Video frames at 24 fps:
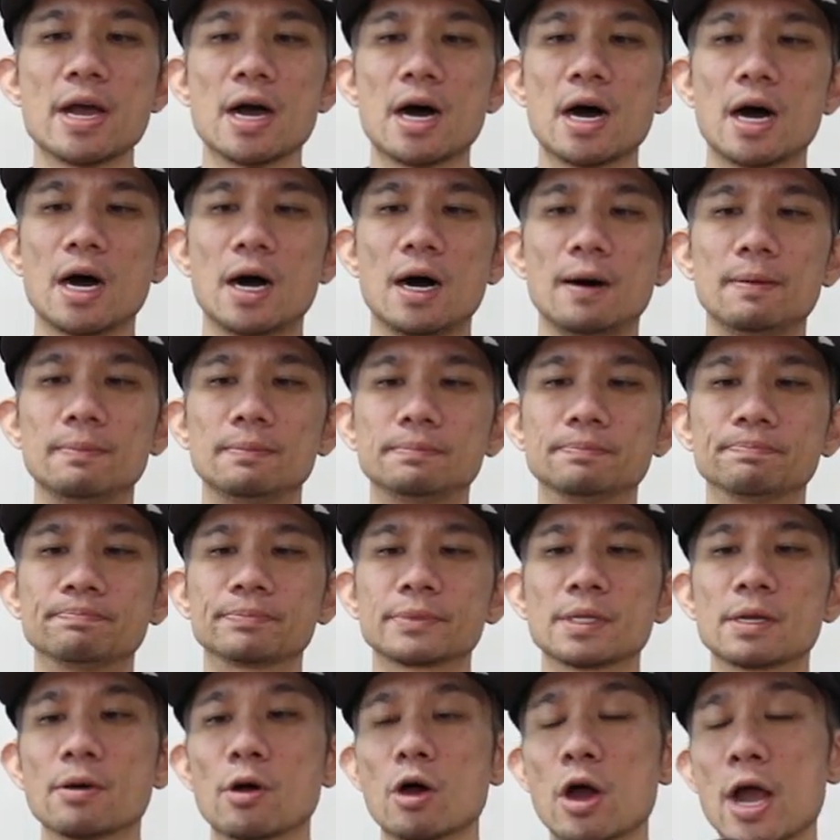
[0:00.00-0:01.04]

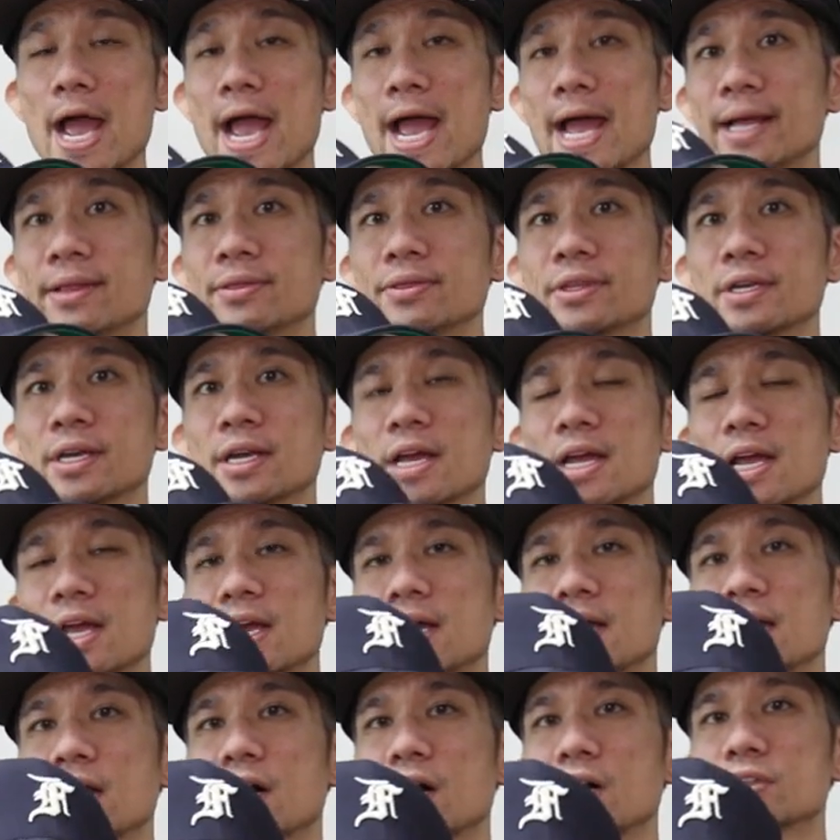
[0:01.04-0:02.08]
And
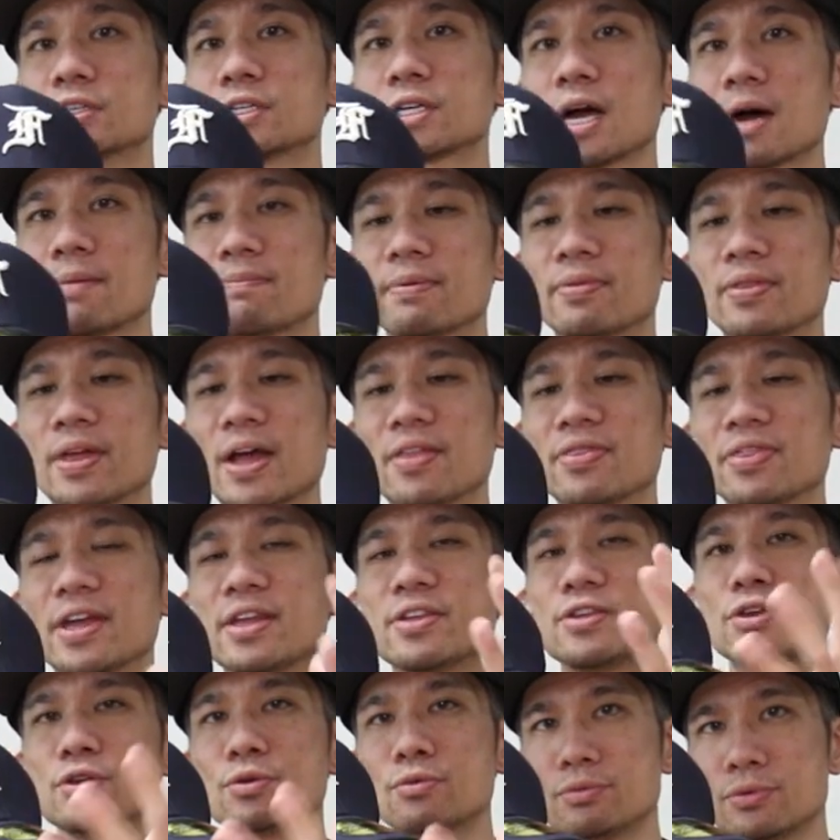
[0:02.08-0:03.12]
on top of that,
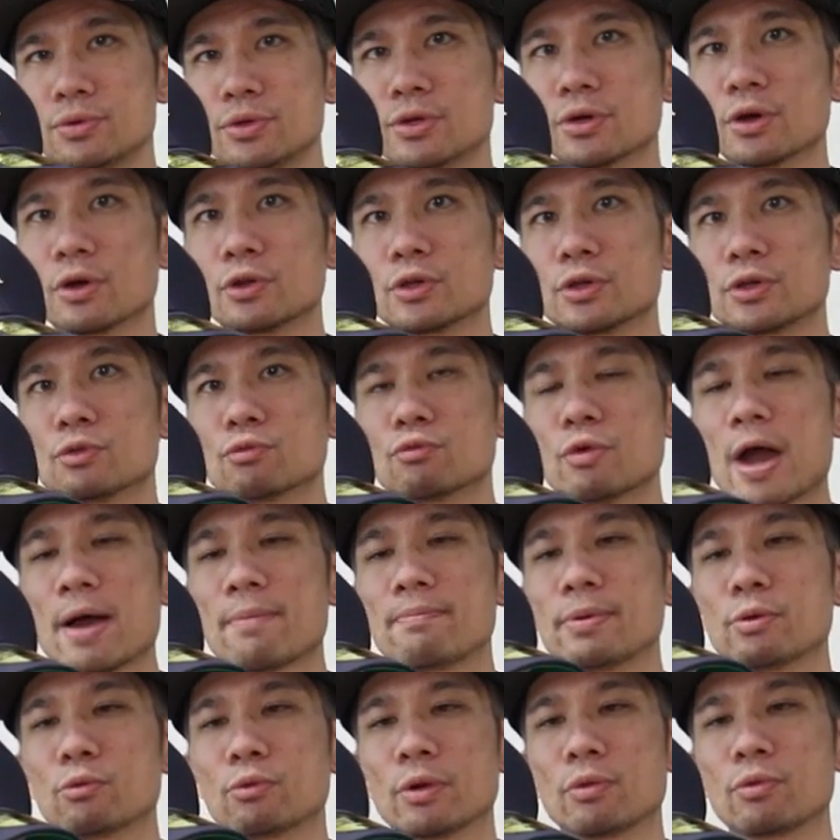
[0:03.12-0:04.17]
then you
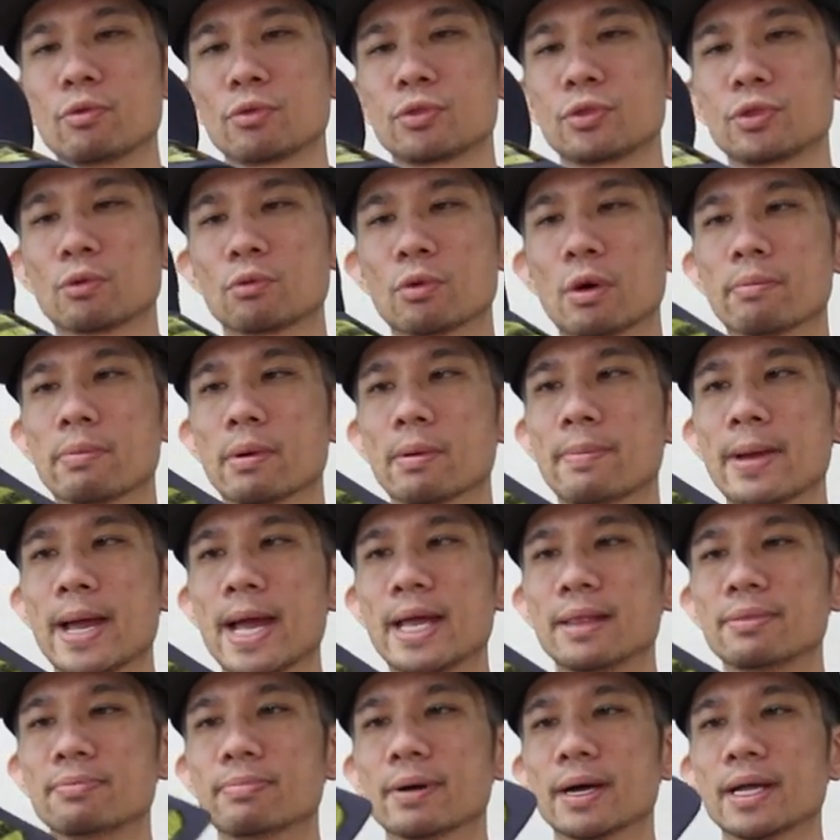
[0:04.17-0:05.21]
wrap it with the rubber
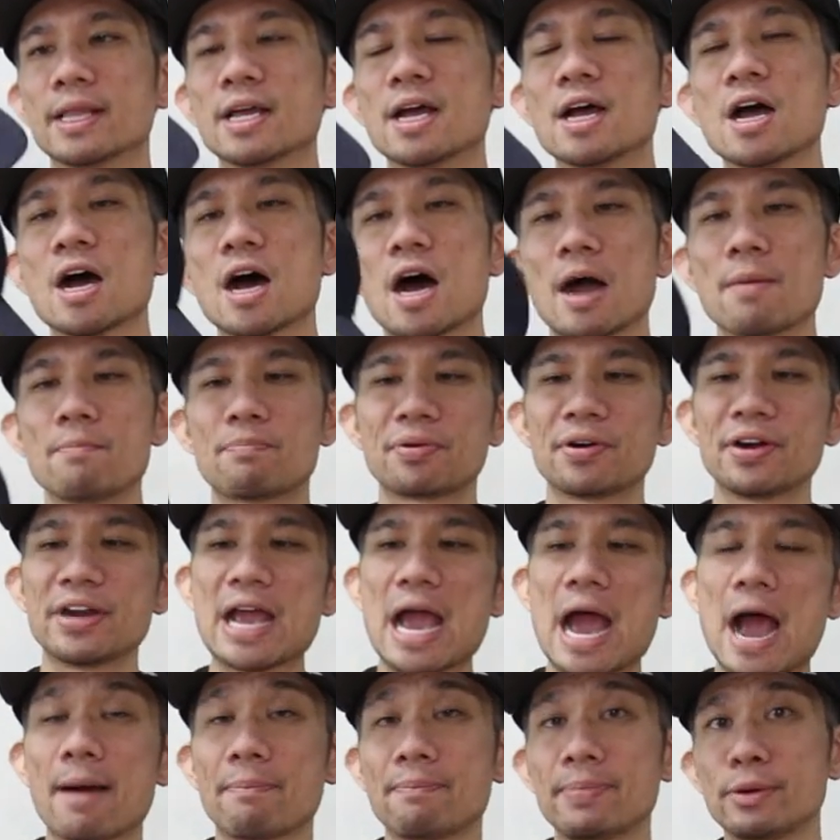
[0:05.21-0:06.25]
band. But I'm pretty
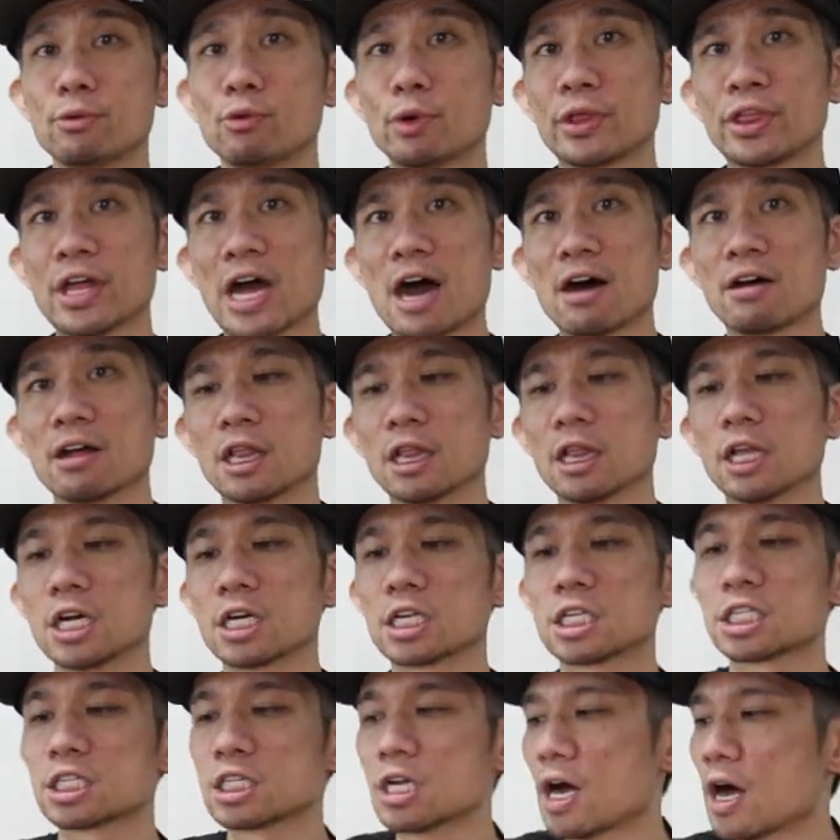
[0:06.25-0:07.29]
happy with how it
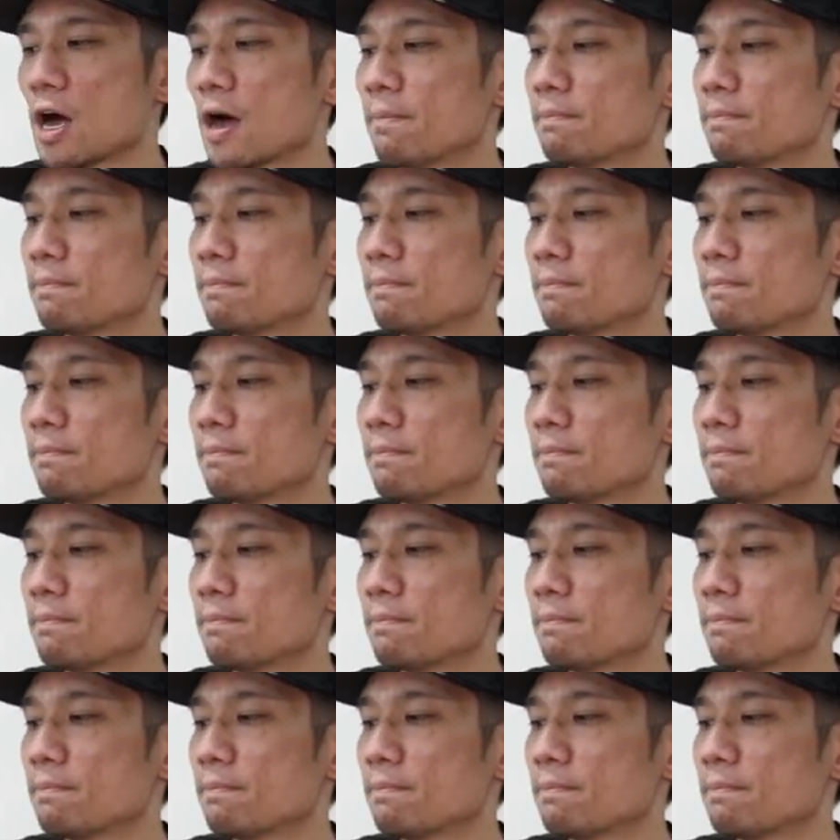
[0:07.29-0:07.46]
looks.